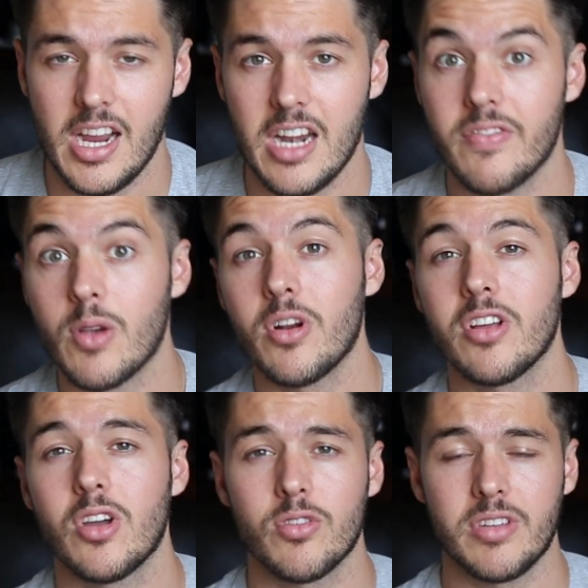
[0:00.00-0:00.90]
And if they wanted
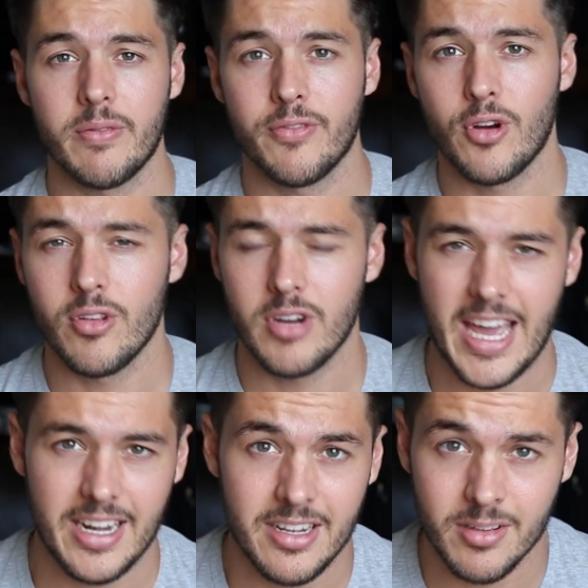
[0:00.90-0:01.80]
to go a step further to
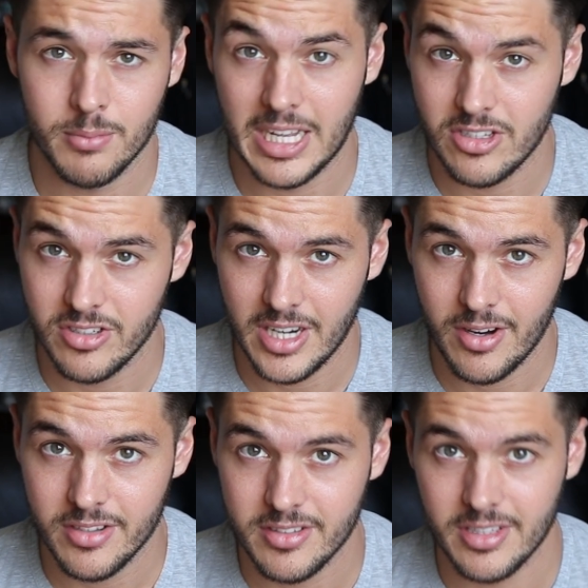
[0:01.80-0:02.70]
add in some legendaries